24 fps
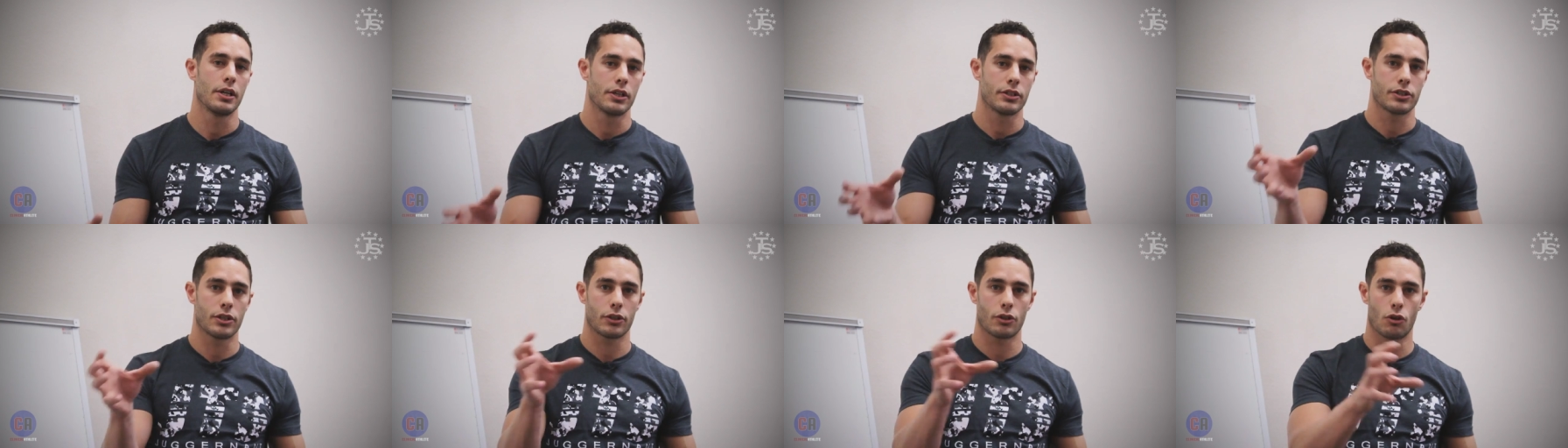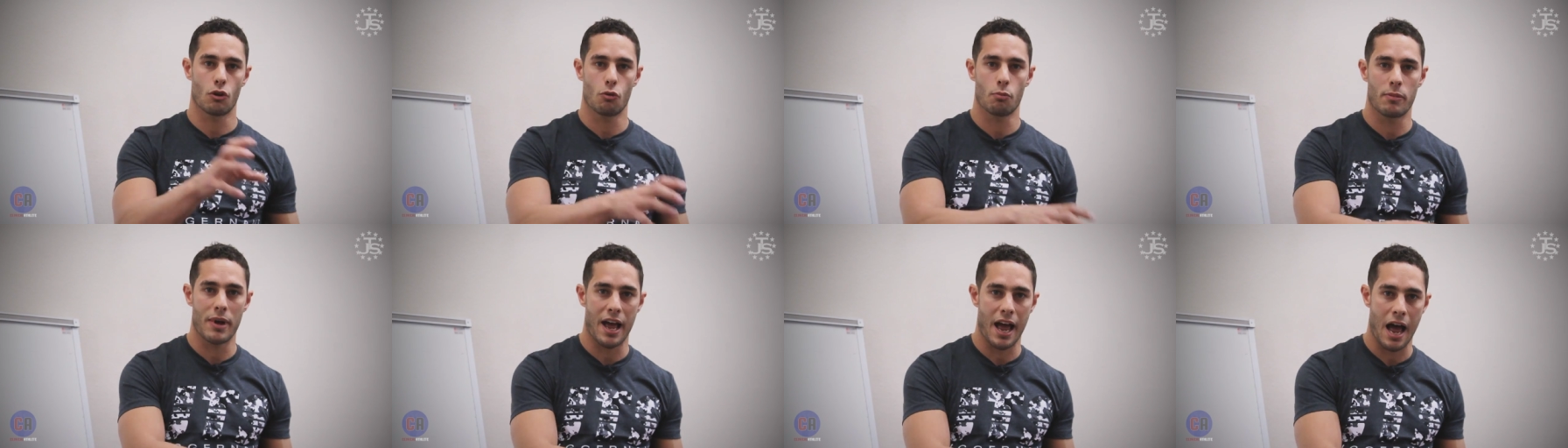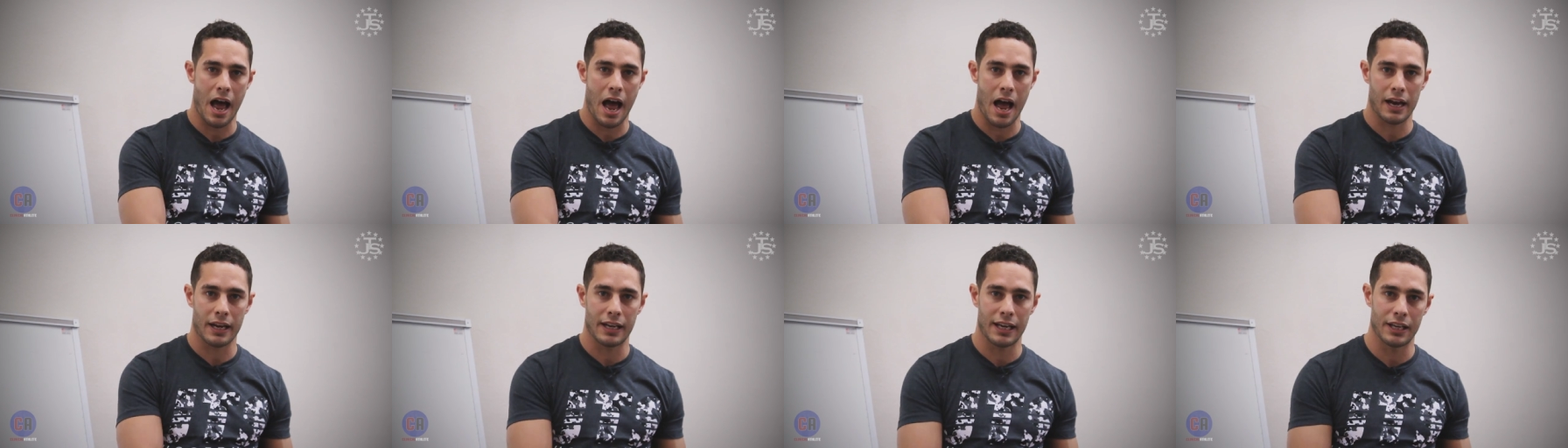to go
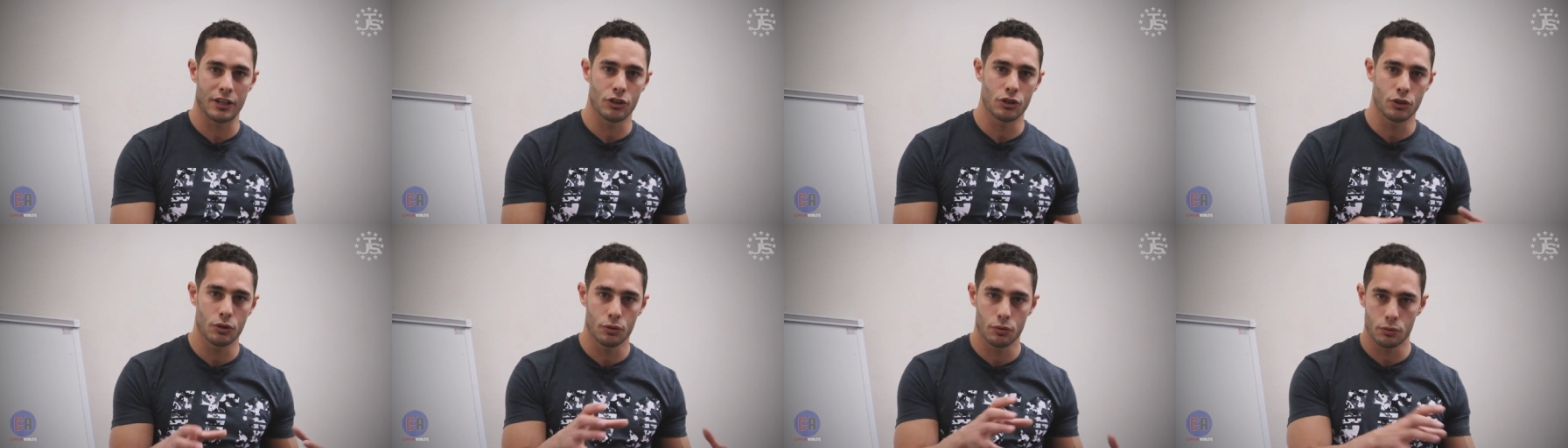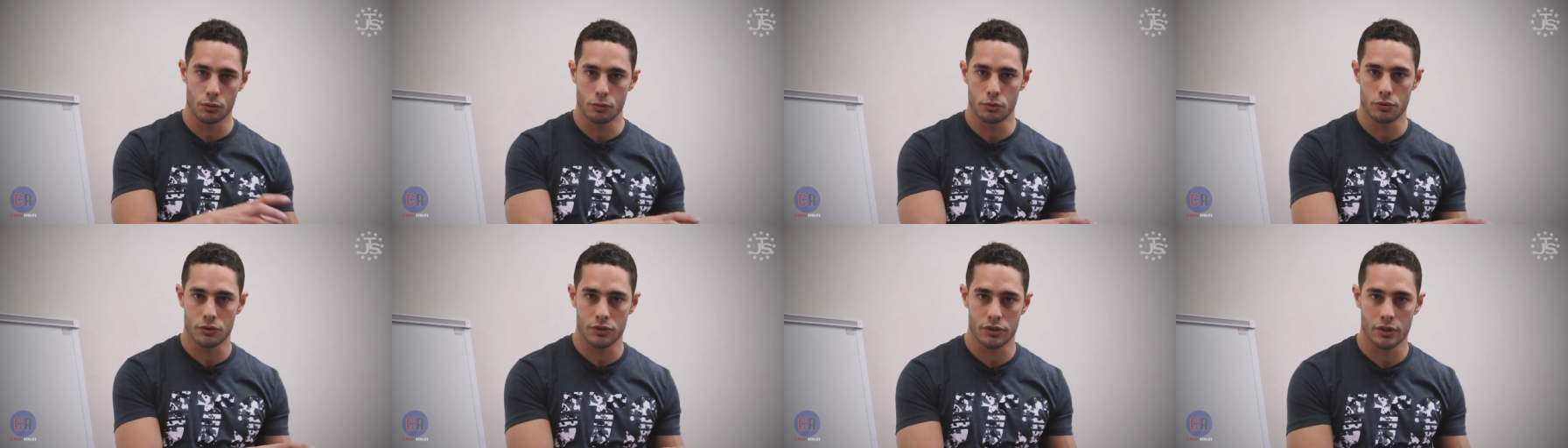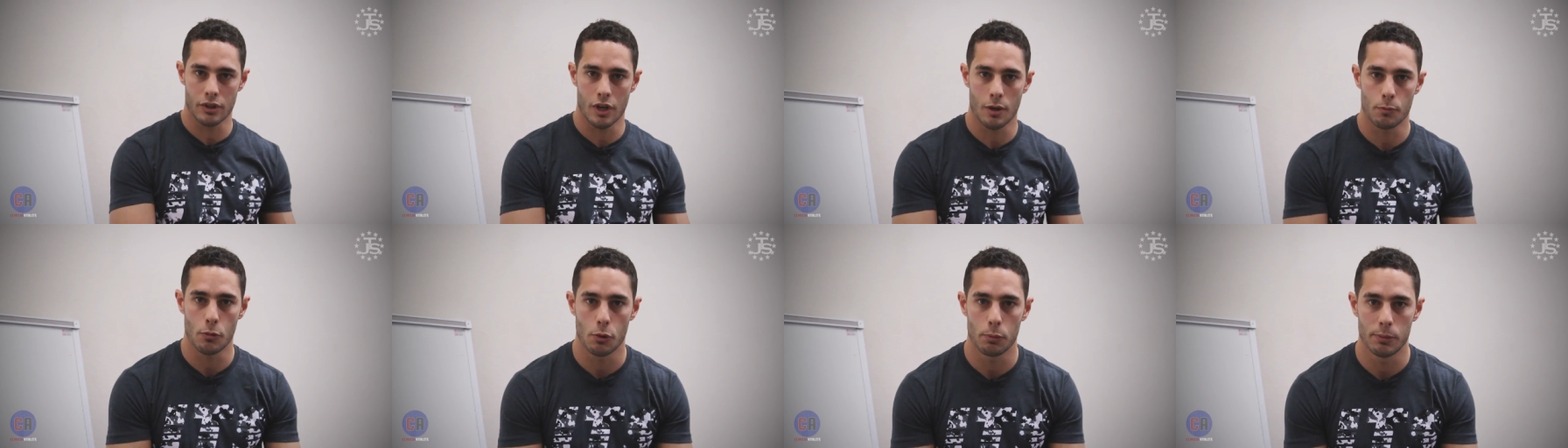back and use
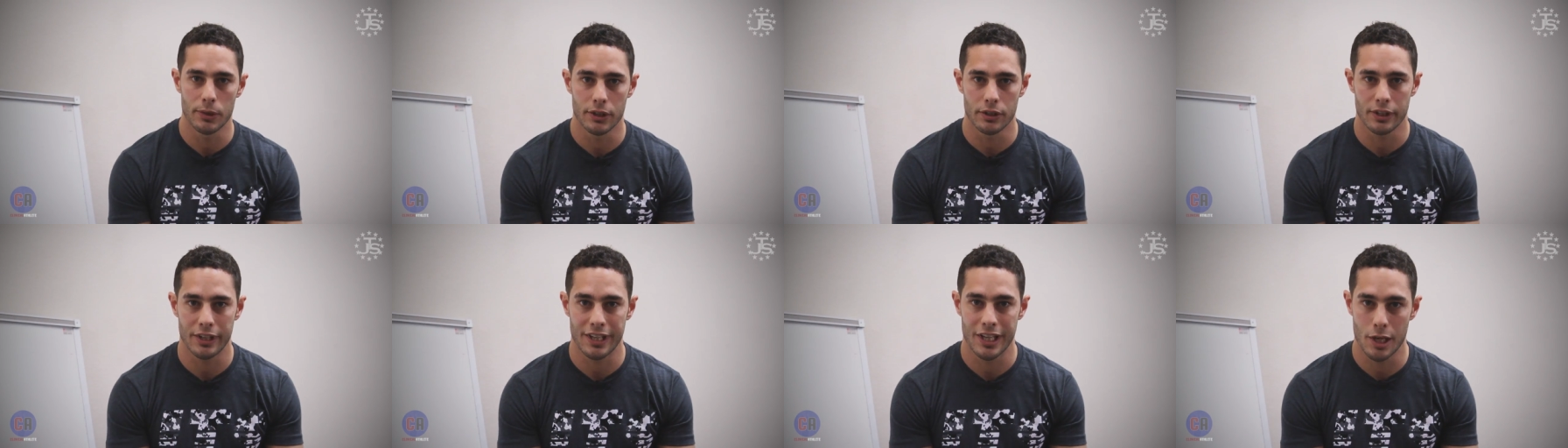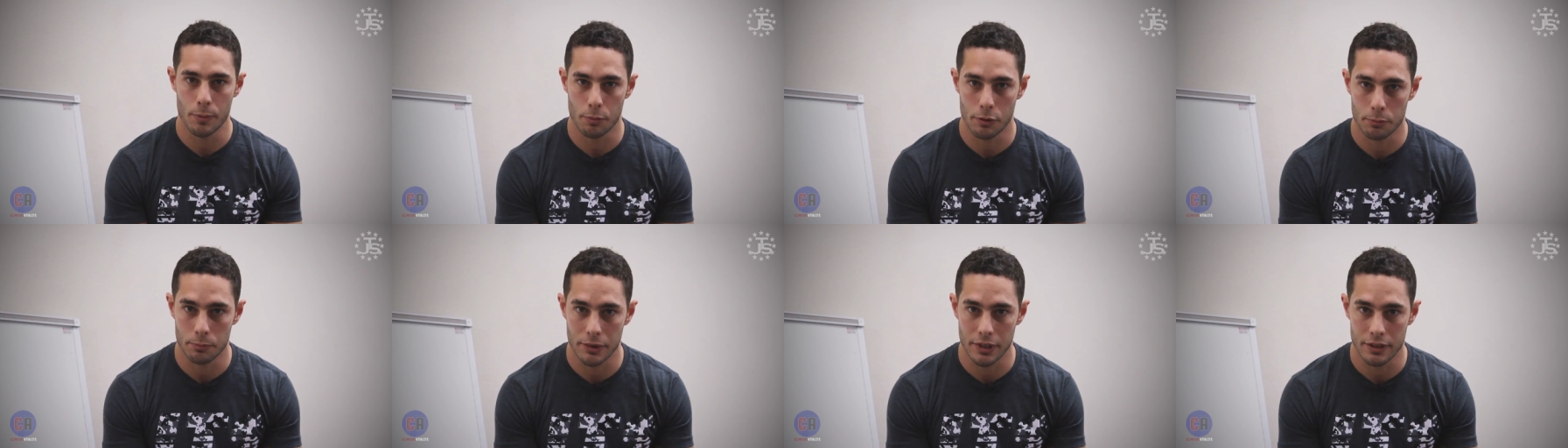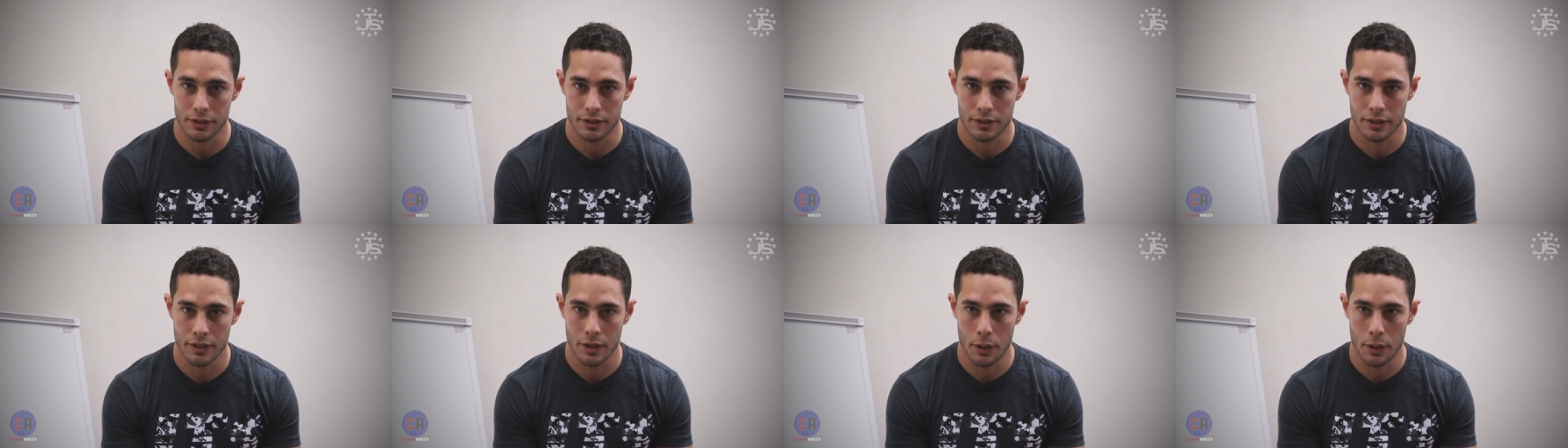a mobility implement